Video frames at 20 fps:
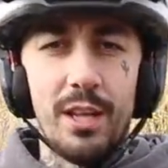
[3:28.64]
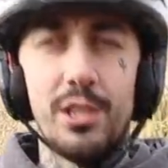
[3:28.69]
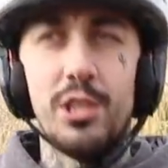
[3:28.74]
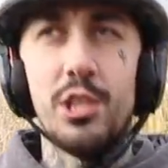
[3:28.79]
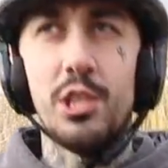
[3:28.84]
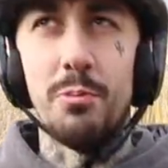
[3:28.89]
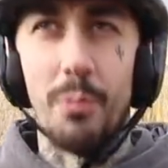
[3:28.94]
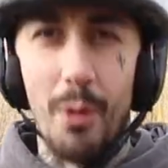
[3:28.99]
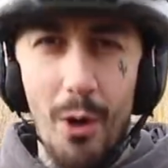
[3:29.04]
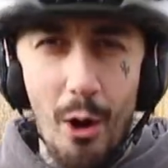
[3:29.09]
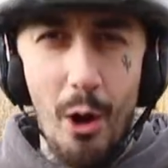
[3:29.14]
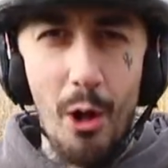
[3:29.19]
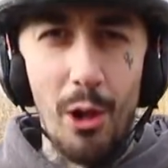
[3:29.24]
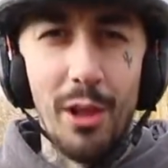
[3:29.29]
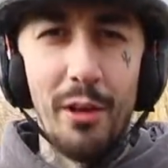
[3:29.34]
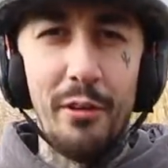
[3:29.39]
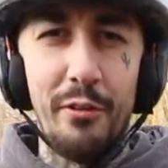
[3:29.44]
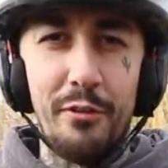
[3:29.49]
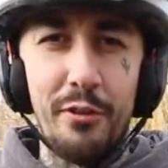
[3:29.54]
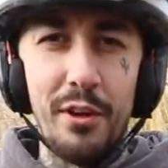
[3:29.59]
small
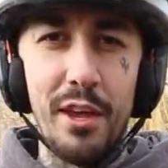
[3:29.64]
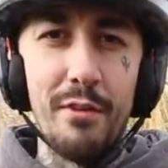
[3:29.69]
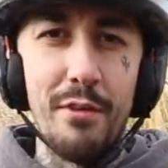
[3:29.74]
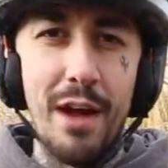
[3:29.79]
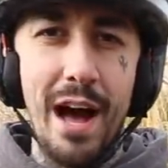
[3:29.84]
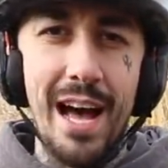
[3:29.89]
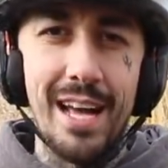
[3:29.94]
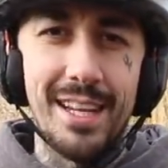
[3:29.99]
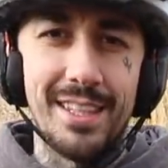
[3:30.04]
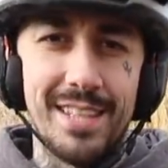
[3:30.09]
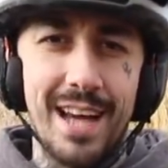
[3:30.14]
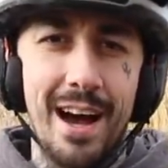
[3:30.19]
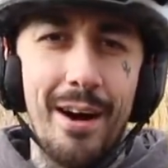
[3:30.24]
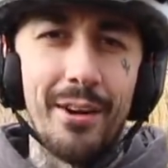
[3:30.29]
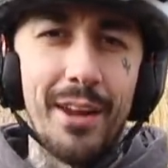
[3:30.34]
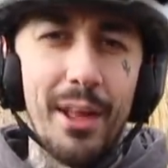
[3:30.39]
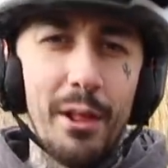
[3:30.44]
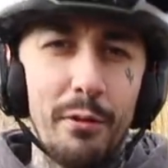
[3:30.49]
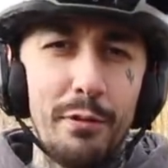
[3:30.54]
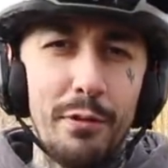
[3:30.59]
Freeride
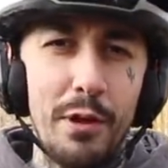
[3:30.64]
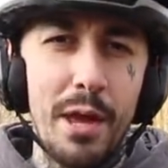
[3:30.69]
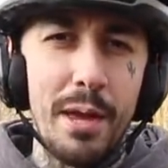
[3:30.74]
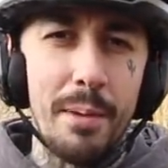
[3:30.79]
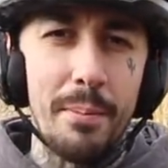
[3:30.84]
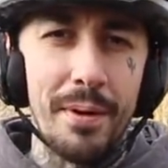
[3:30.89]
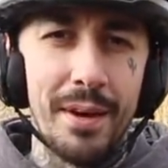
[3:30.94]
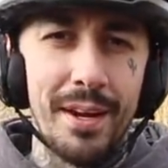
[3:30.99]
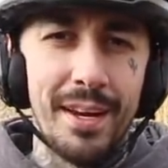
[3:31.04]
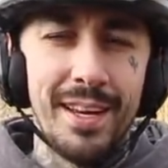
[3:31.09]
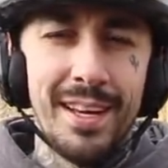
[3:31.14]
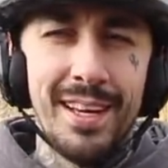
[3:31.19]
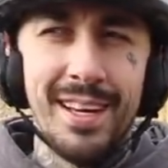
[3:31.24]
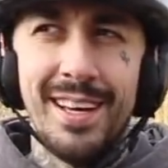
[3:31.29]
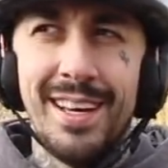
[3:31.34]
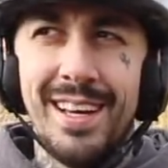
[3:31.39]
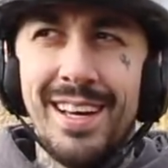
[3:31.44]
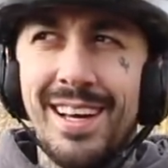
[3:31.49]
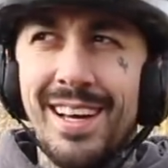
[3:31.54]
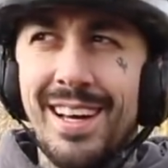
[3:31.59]
downhill frame,
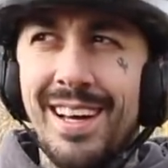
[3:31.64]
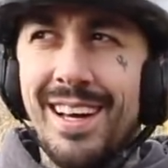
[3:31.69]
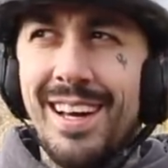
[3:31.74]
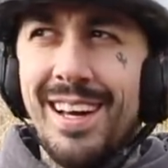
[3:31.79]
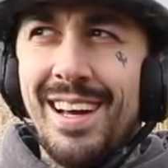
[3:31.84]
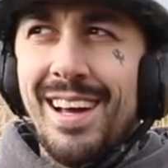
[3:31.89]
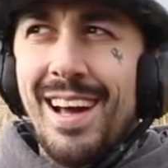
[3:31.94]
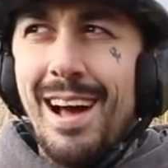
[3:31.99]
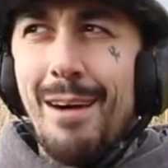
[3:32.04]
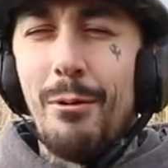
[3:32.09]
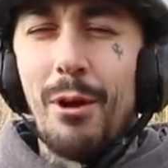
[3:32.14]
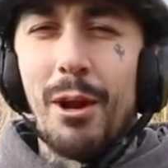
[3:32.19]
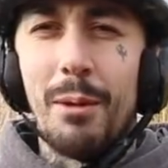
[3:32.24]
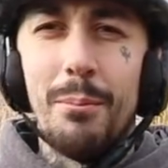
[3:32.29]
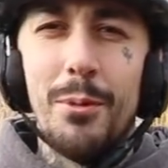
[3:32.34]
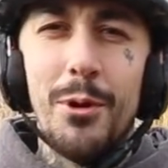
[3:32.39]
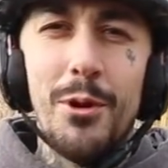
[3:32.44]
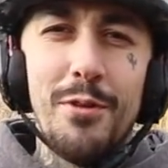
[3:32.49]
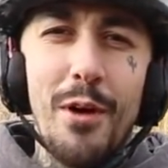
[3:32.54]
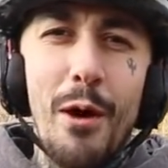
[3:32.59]
I want to
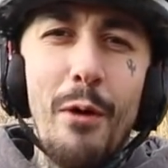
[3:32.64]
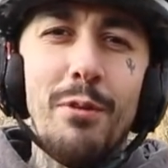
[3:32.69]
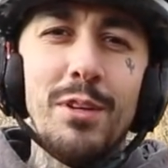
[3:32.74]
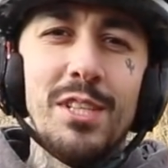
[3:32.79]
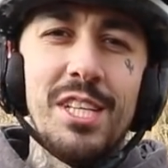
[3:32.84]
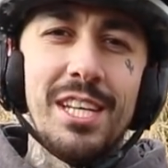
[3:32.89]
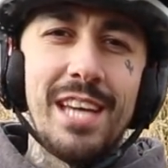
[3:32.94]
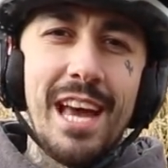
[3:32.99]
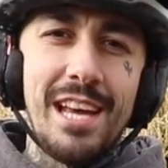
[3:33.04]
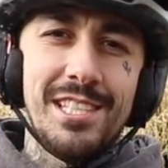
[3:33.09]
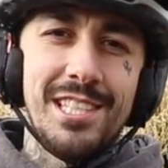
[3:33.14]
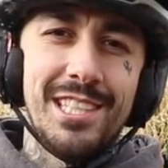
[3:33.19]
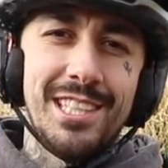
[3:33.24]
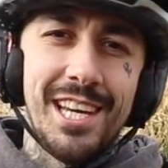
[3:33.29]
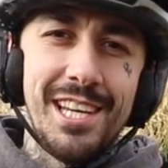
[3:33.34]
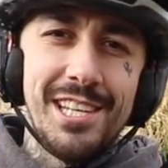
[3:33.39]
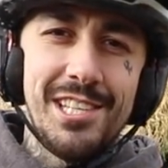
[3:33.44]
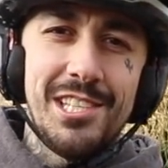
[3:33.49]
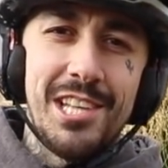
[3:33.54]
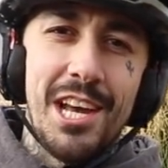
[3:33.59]
move over to
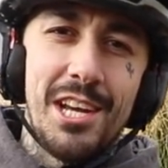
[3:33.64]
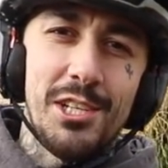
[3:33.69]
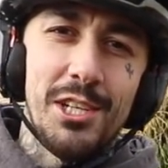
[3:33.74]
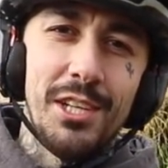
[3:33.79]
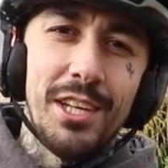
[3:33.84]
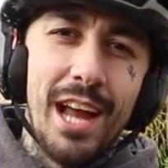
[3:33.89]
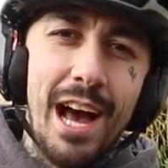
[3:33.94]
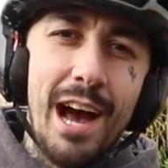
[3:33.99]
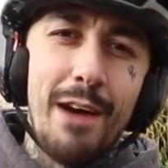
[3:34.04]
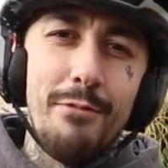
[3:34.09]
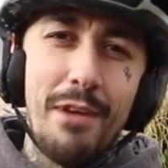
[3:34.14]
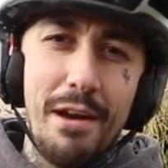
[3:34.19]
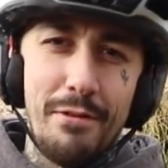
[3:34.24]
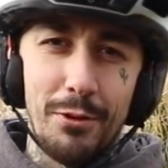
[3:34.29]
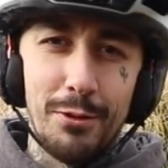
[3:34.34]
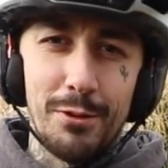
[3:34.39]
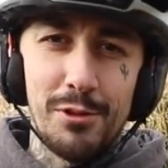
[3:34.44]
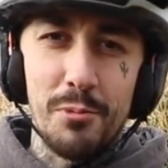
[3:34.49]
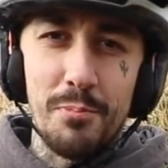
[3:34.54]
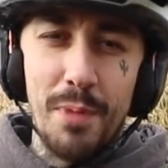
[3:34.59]
yesterday's session at
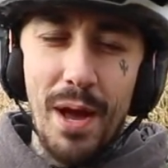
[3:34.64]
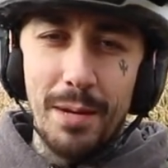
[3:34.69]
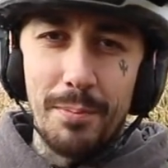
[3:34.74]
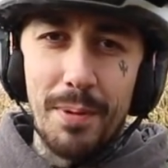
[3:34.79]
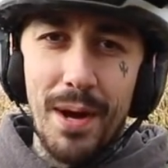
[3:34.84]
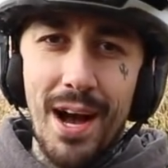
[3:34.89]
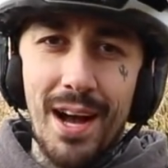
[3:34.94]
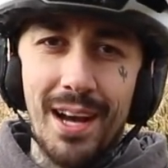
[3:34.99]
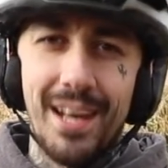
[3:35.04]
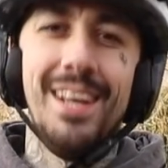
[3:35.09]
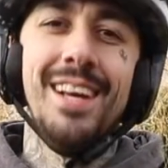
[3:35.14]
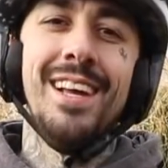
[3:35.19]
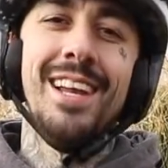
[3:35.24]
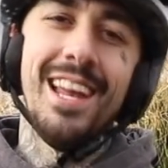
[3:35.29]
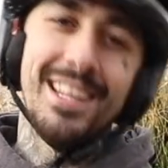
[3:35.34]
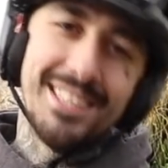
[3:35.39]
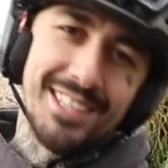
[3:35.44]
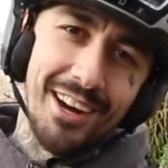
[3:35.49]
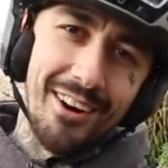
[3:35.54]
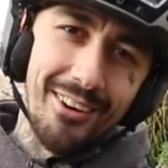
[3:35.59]
Revolution Bike Park.
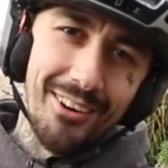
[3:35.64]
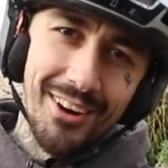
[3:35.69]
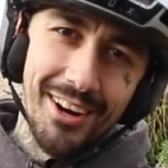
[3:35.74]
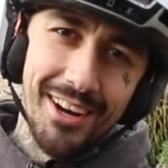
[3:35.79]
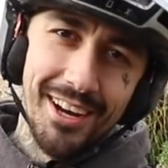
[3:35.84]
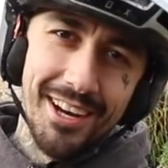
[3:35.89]
Let's go.